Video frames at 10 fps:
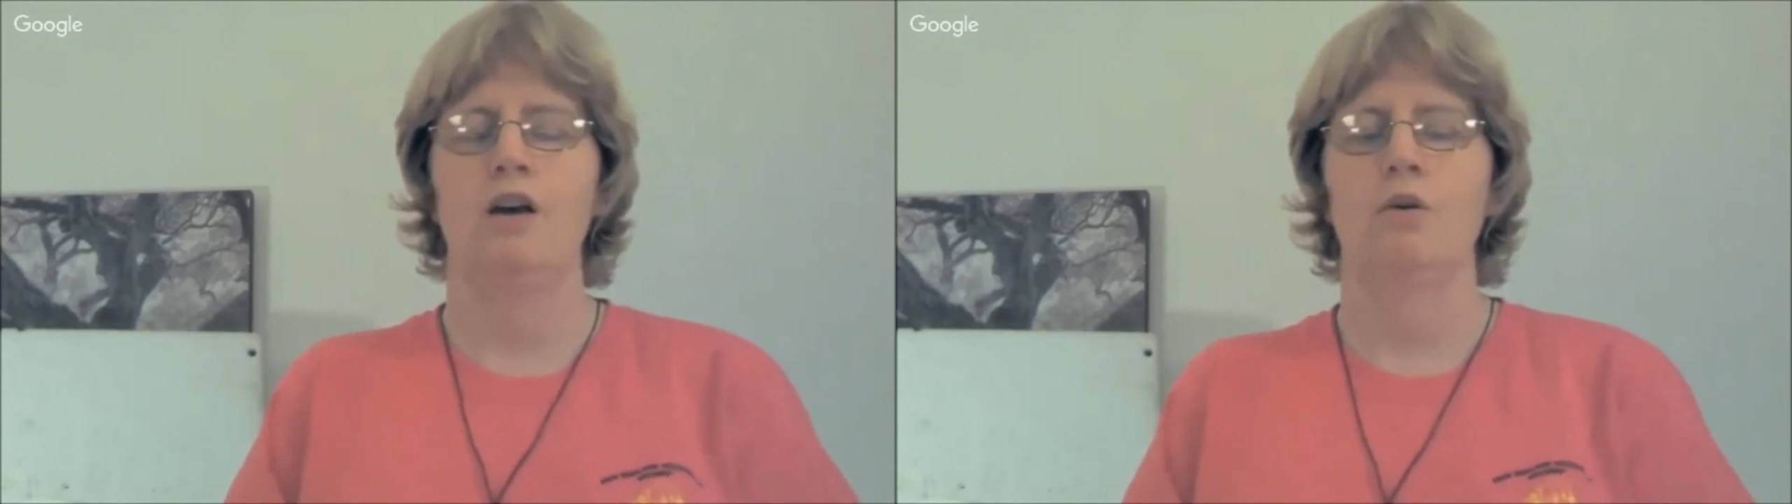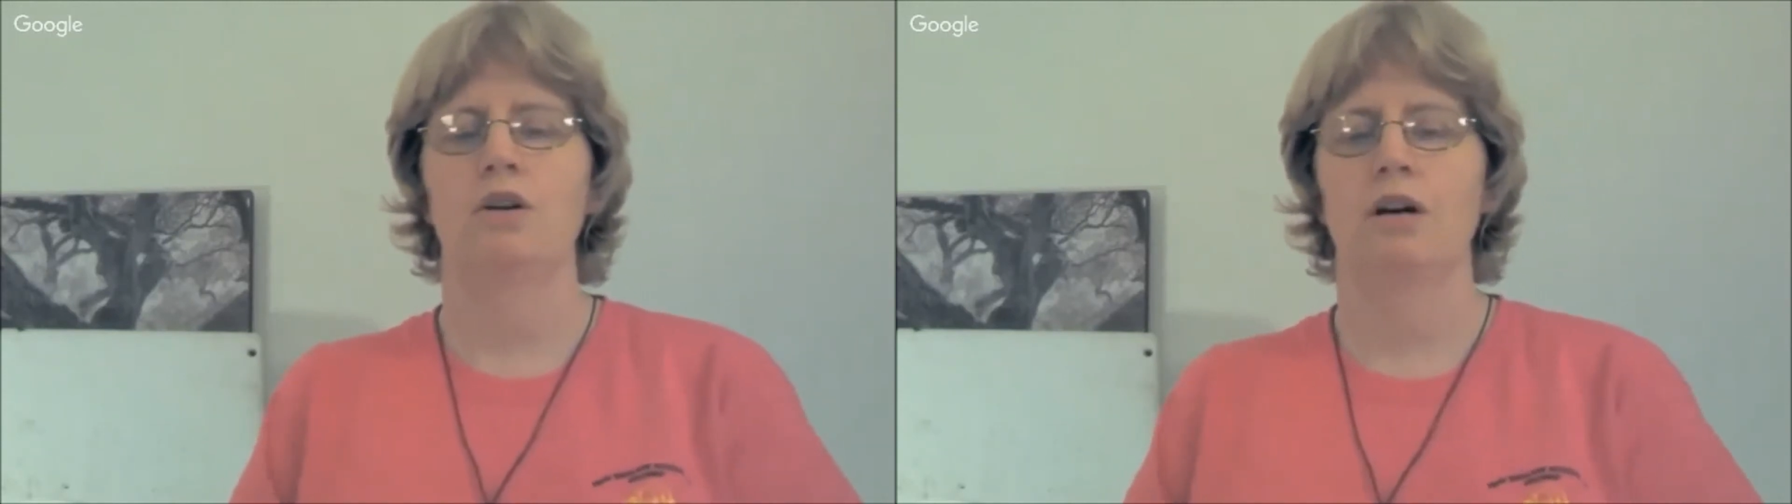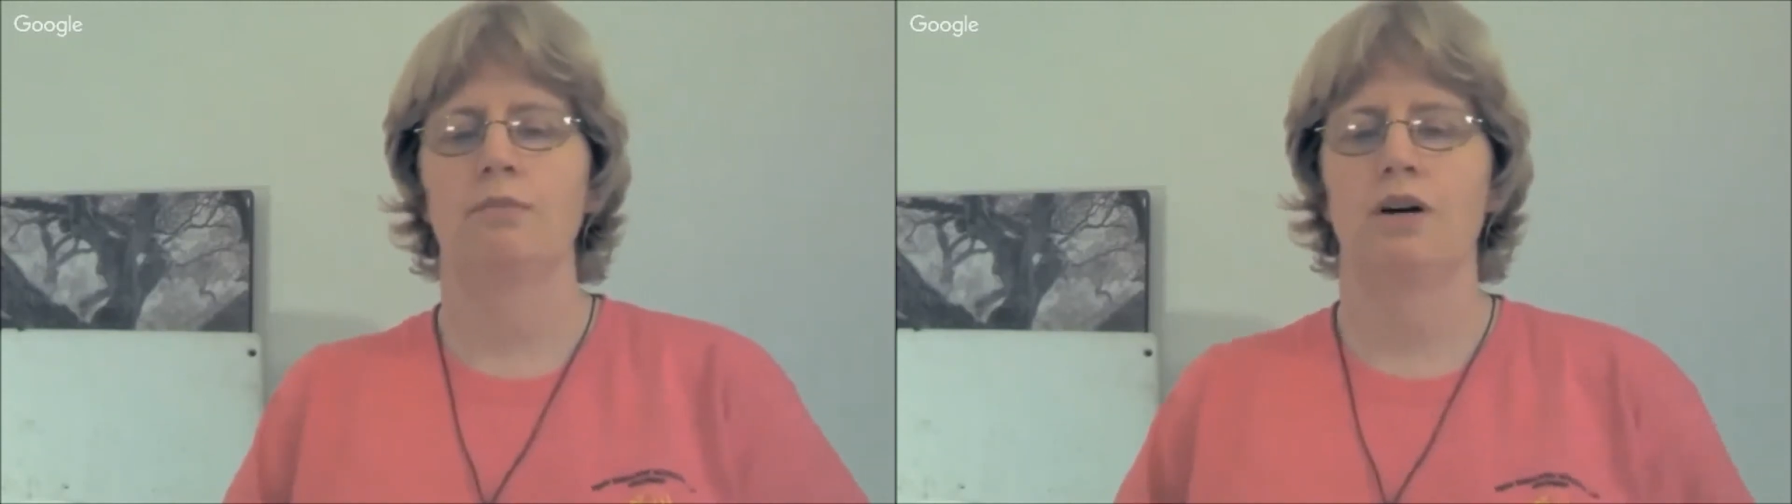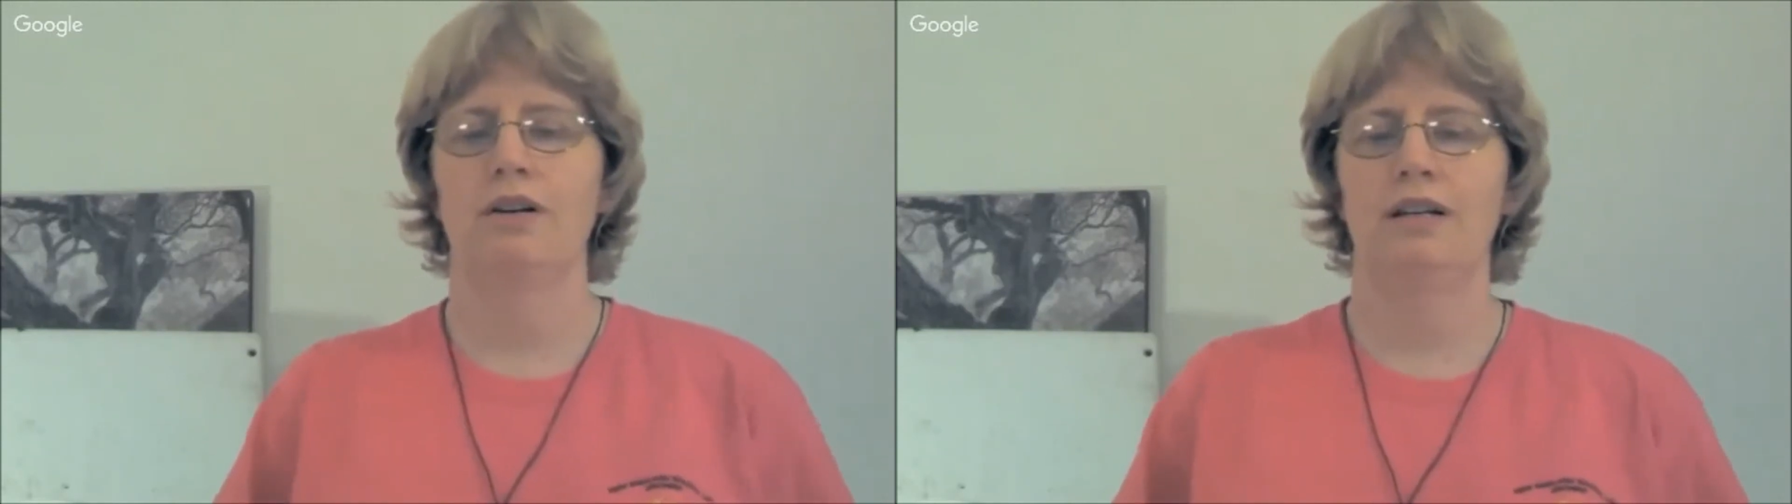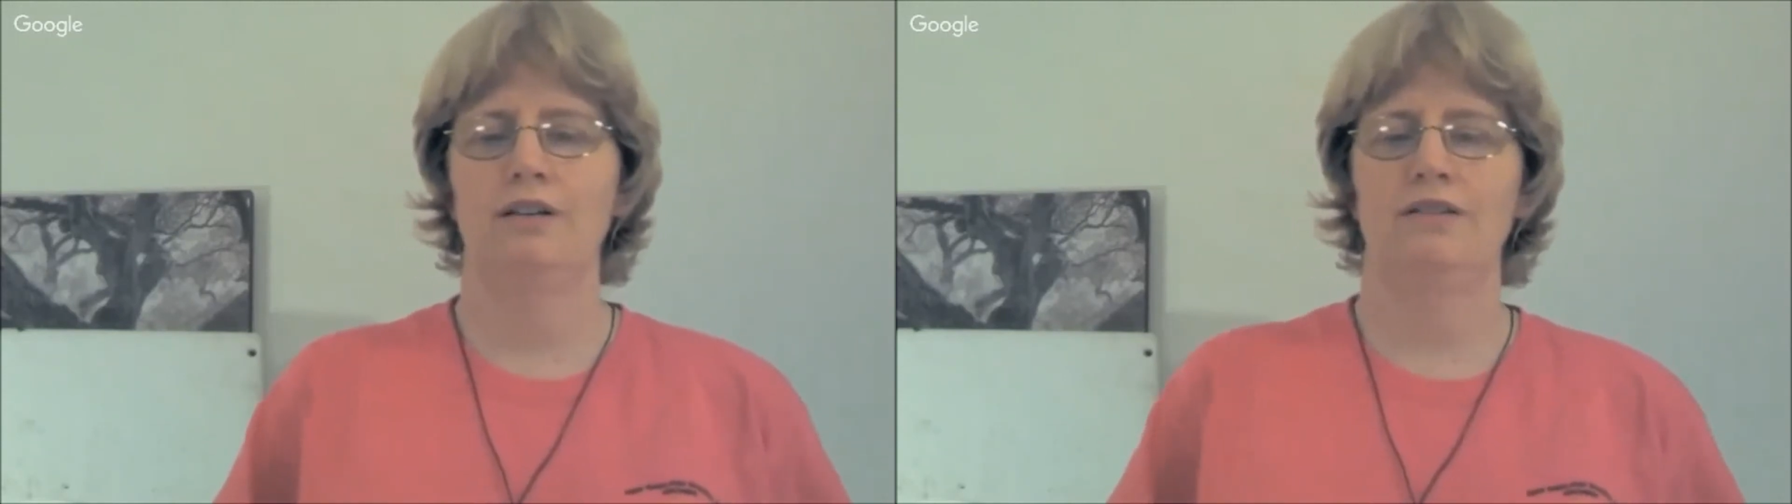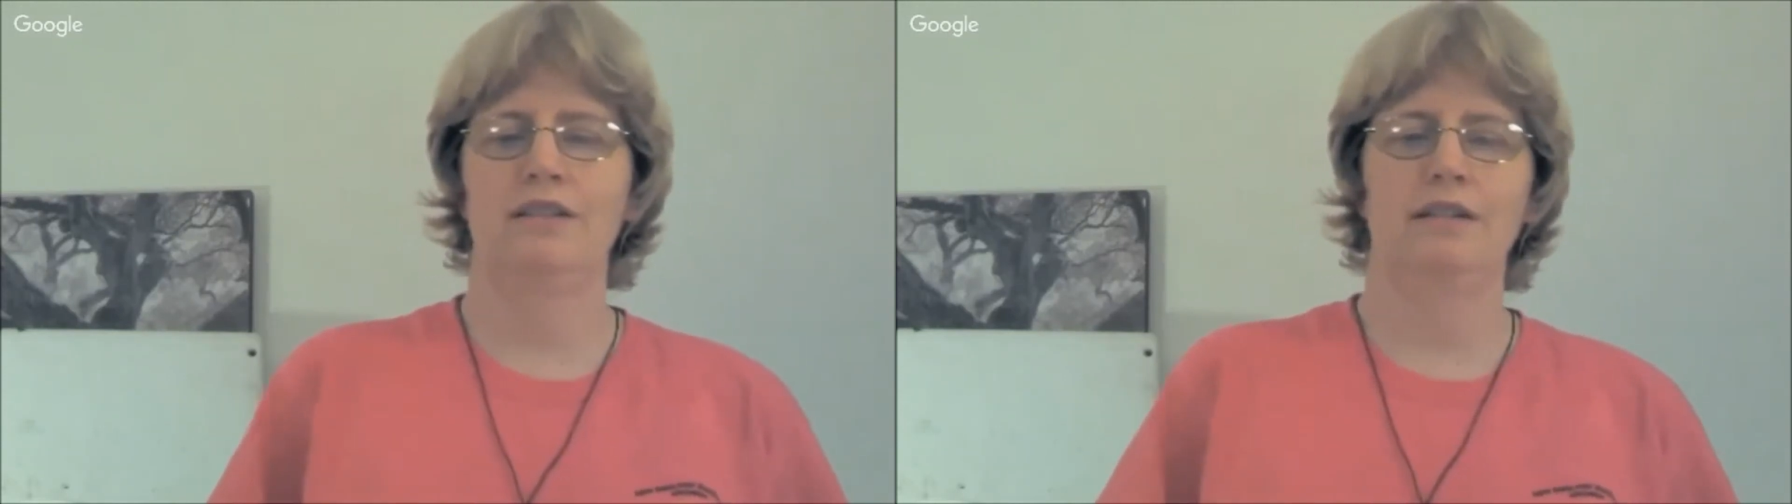what arm guard is,